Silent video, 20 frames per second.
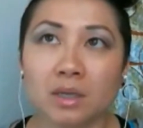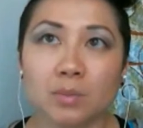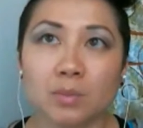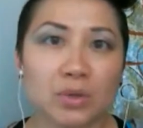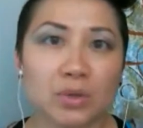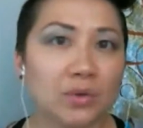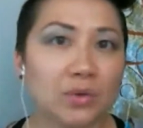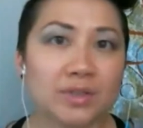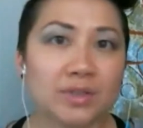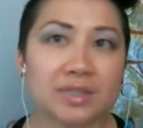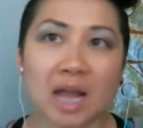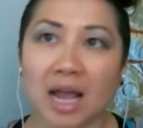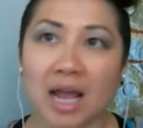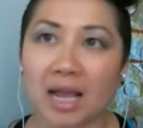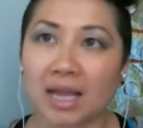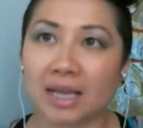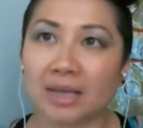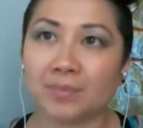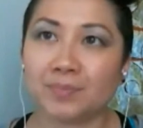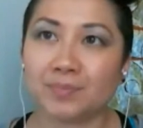But over
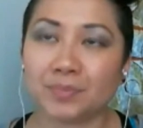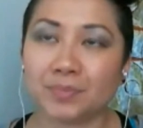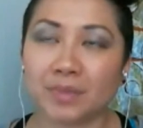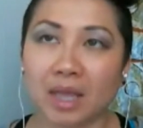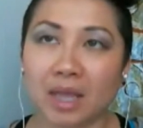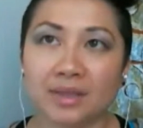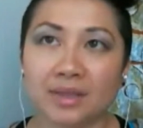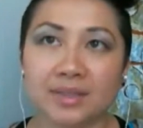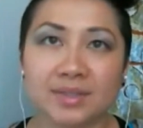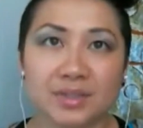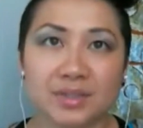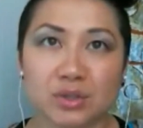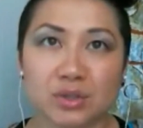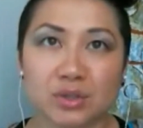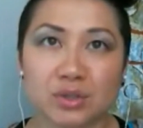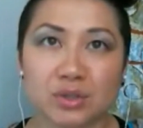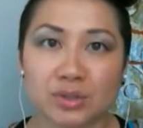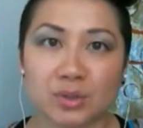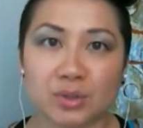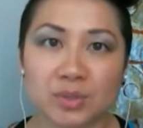time, and this is
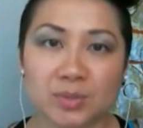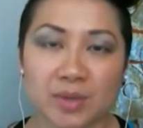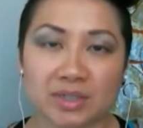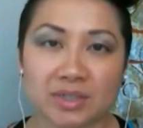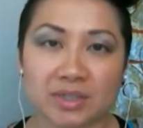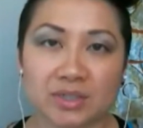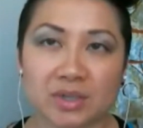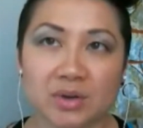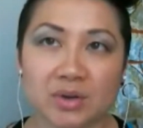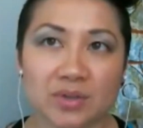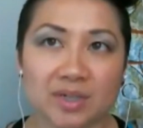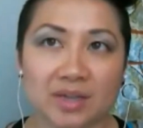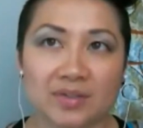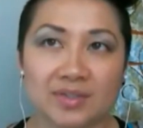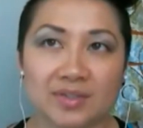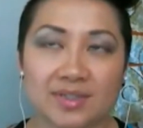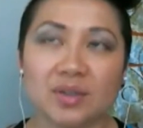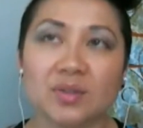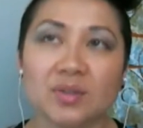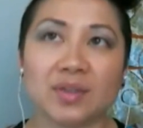no disrespect to
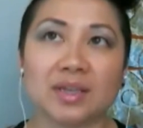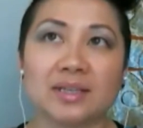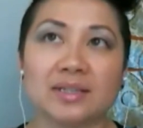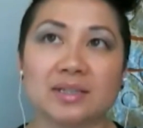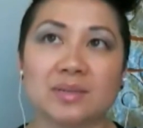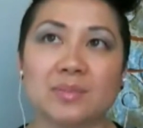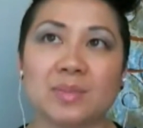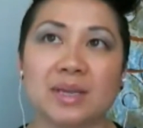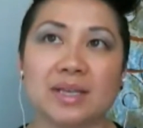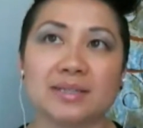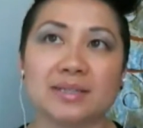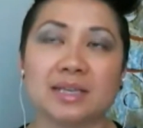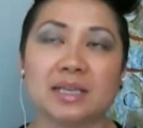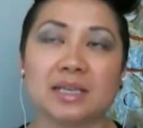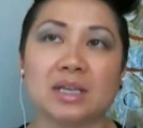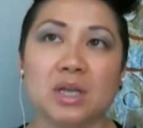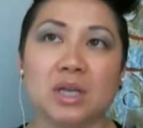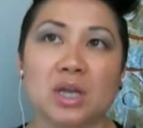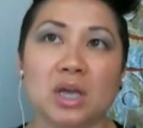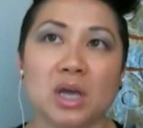Tony, I still think he's
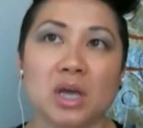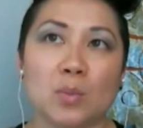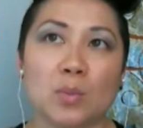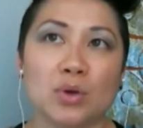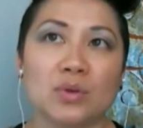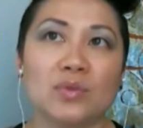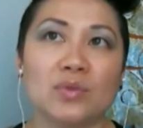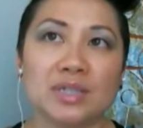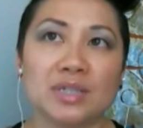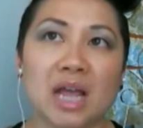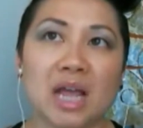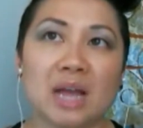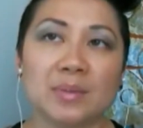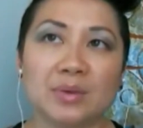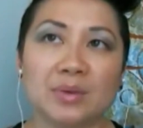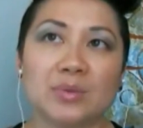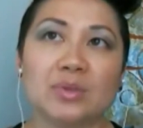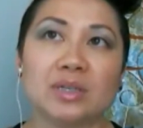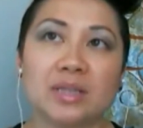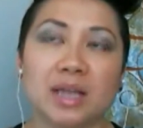amazing, but over time
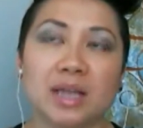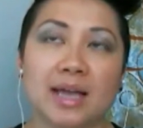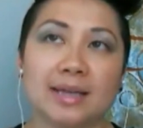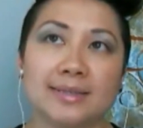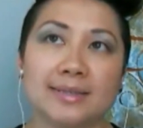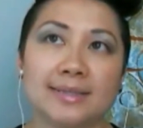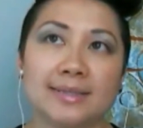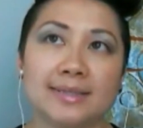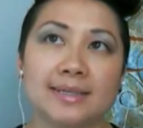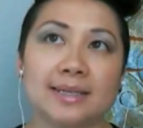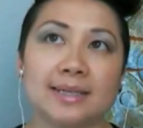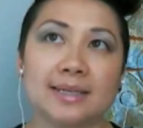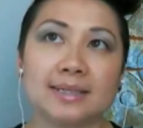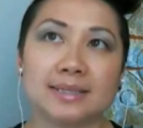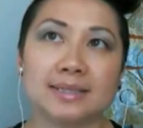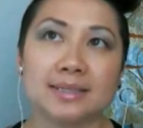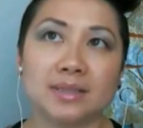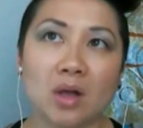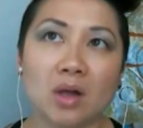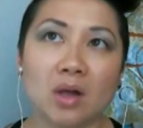I realized
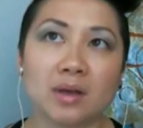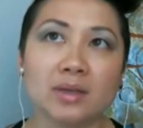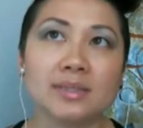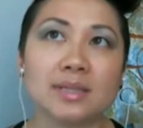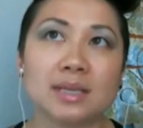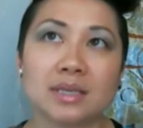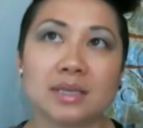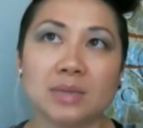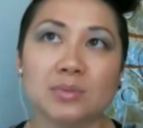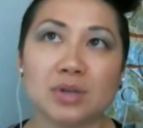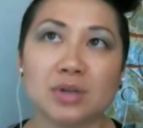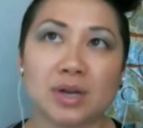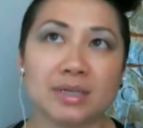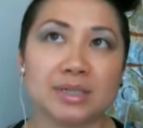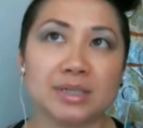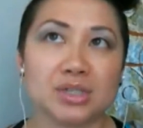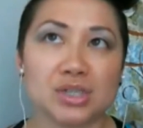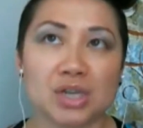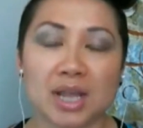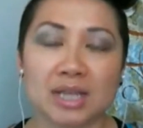as long as I keep trying
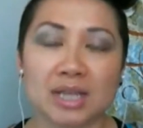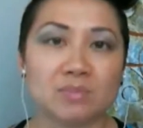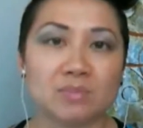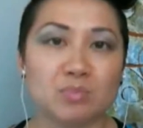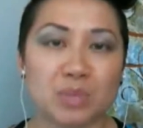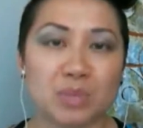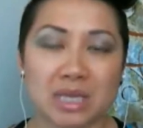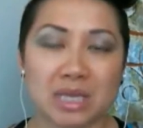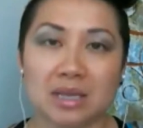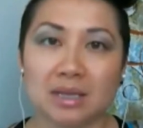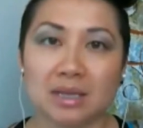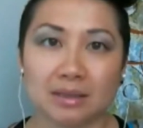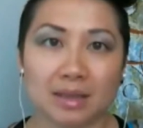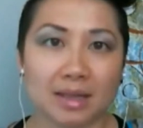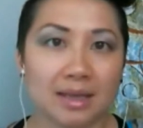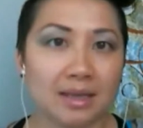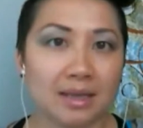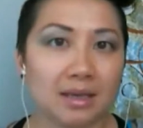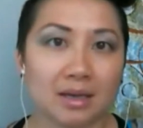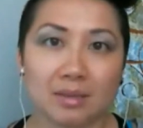to chase being
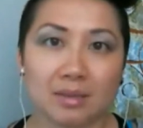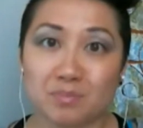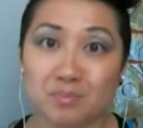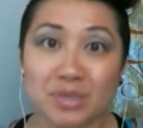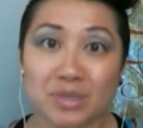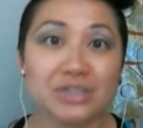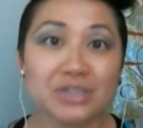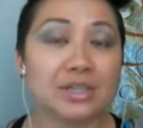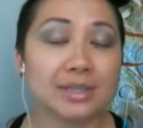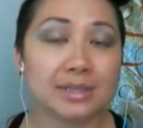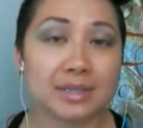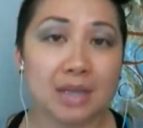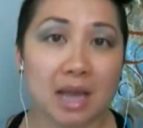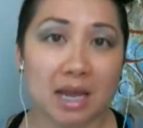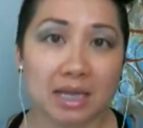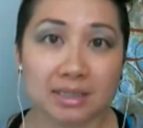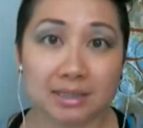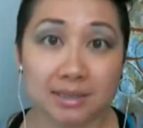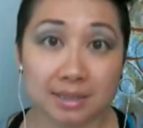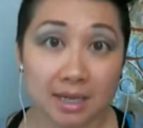like a
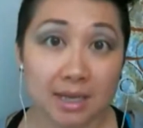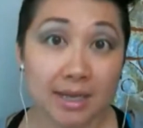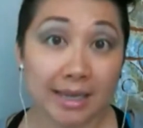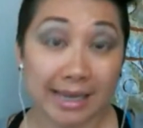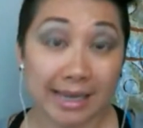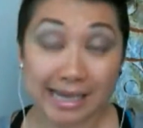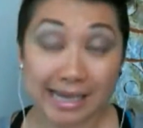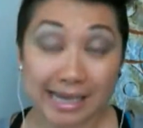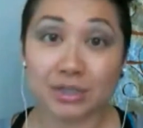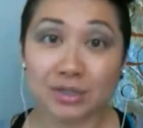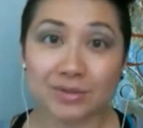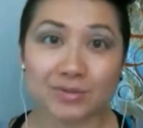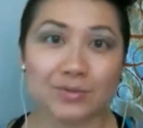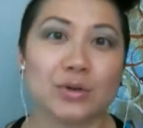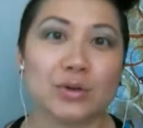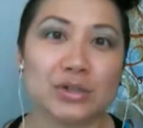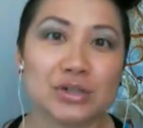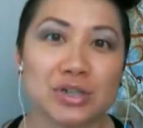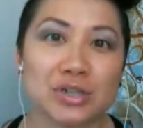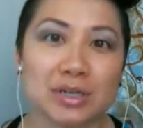midget-sized Asian
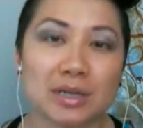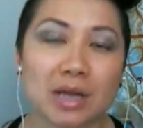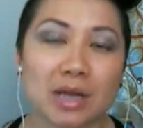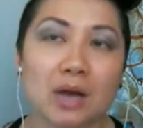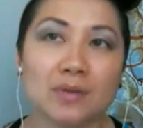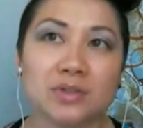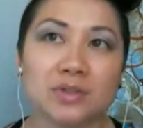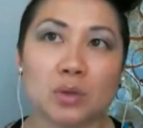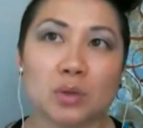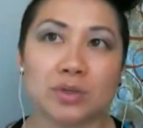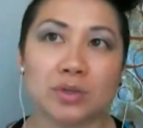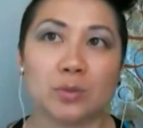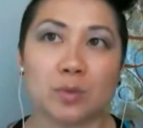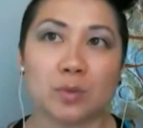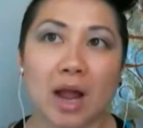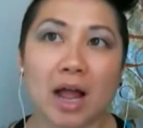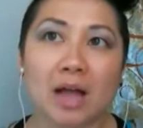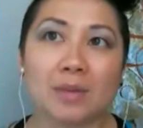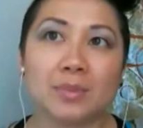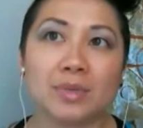version of Tony
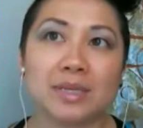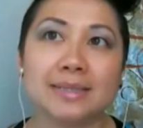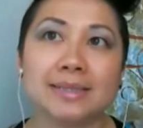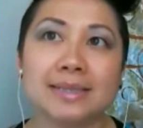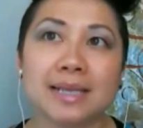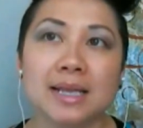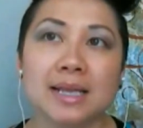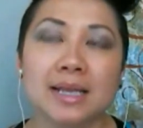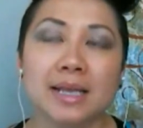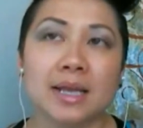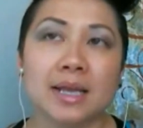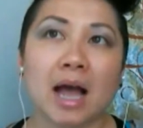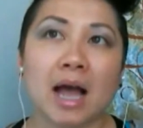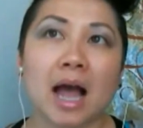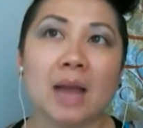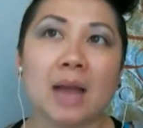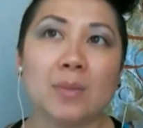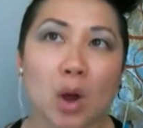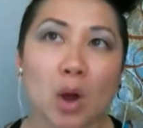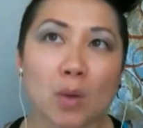Robbins,
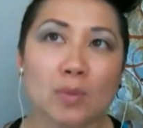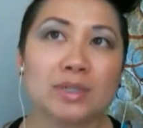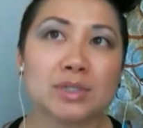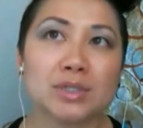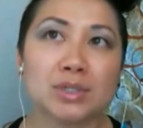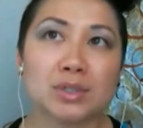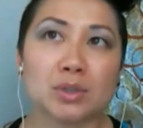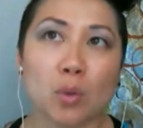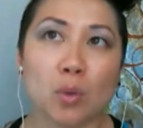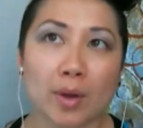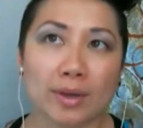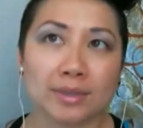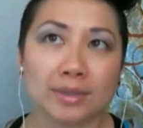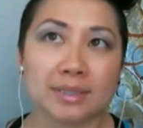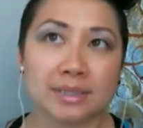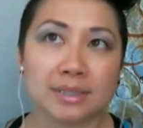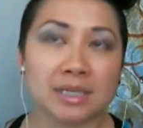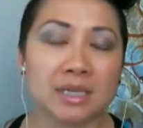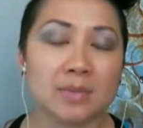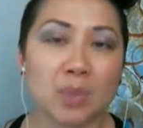I'm always going
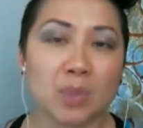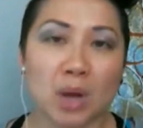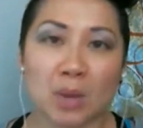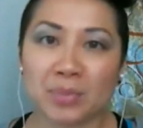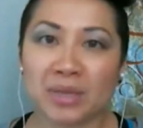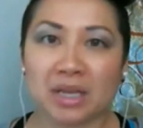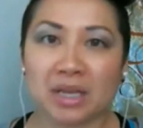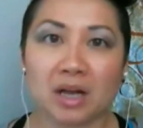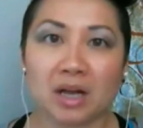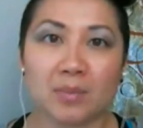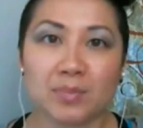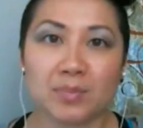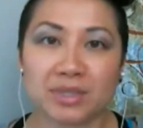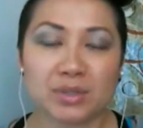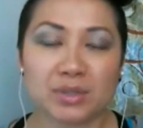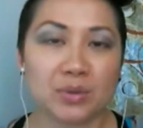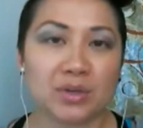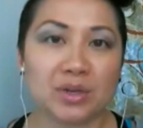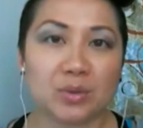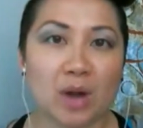to keep pumping up the
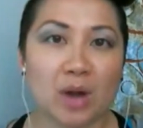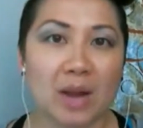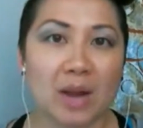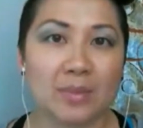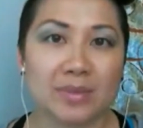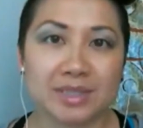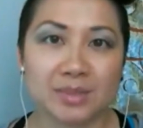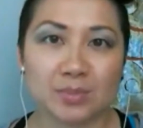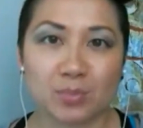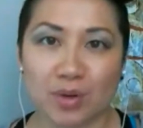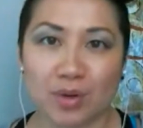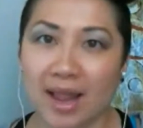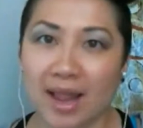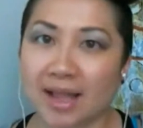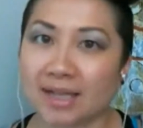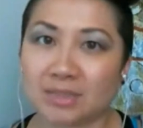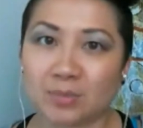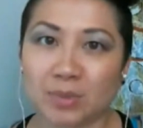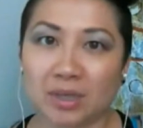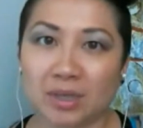Tony Robbins
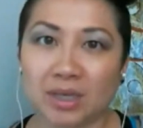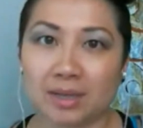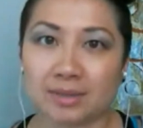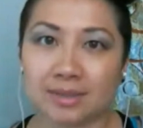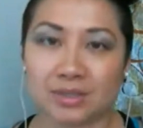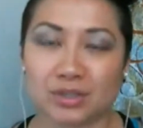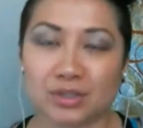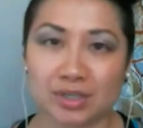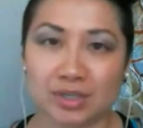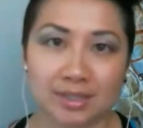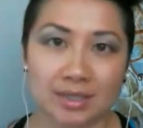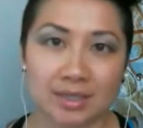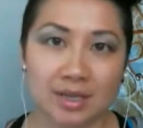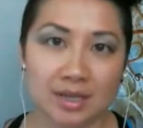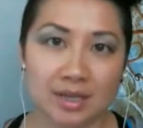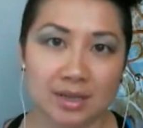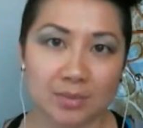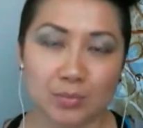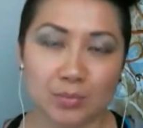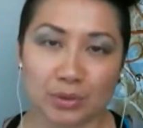brand because it's just,
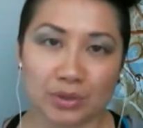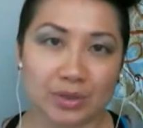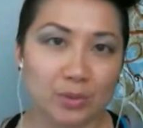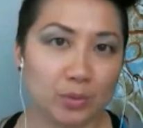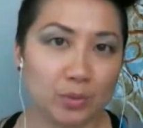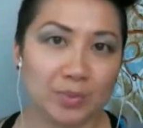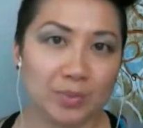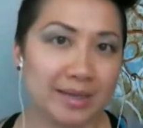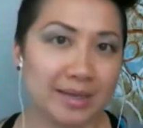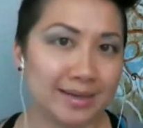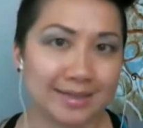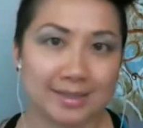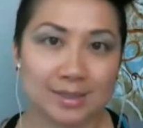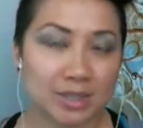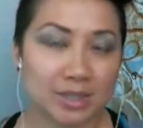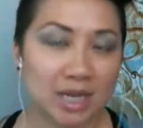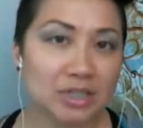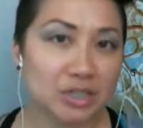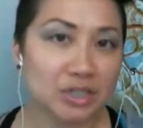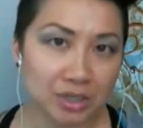Bernie will be an
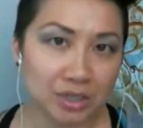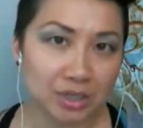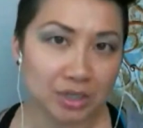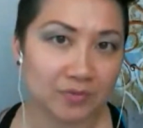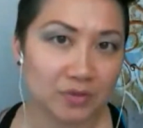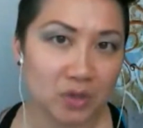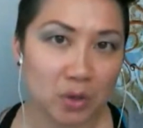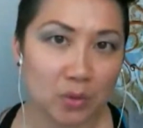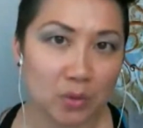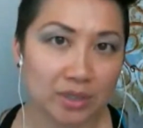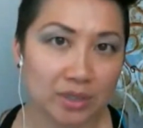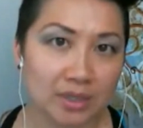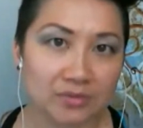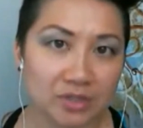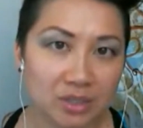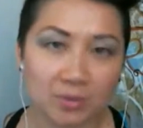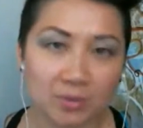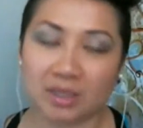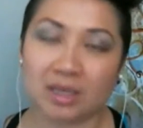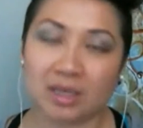extension of Tony if
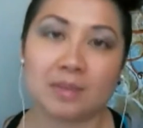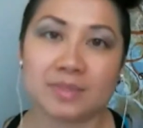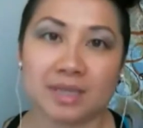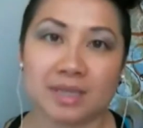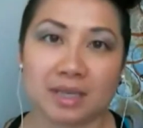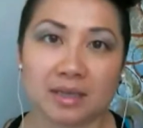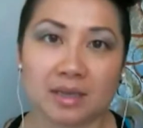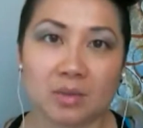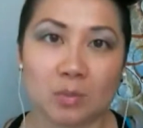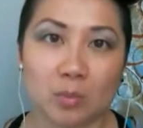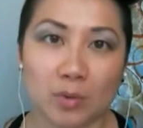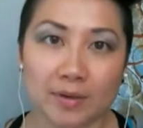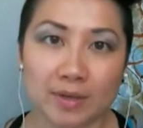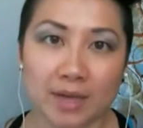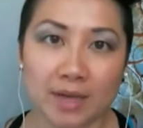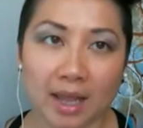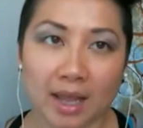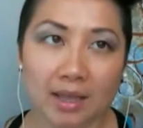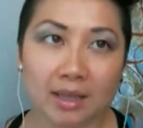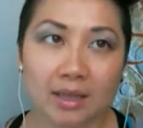she becomes like him one
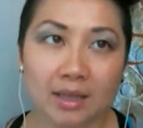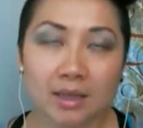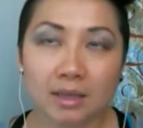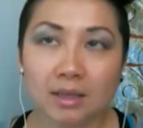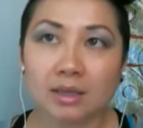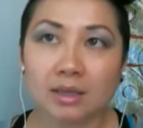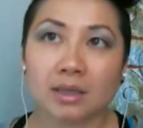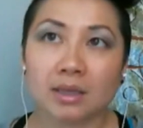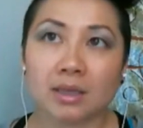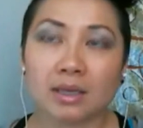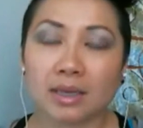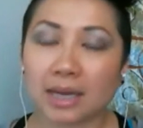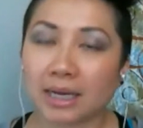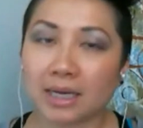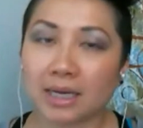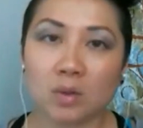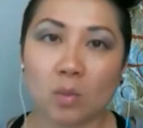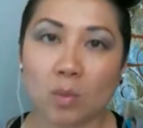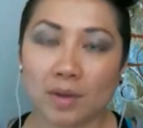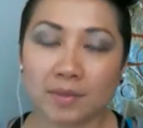day. And I
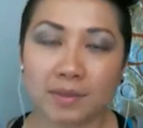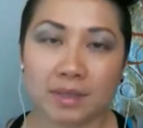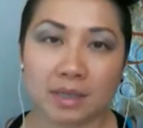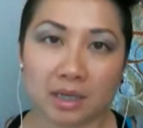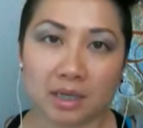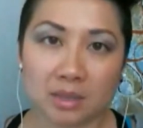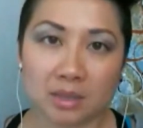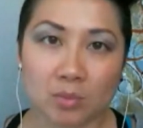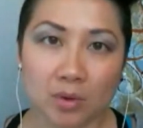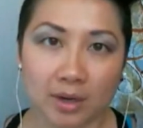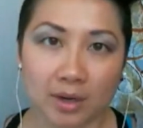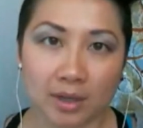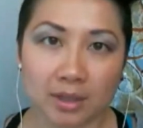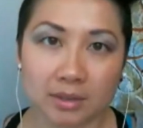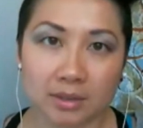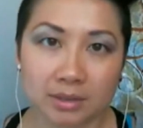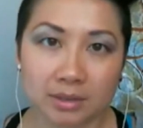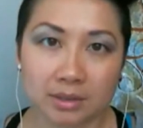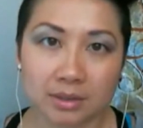didn't want that anymore.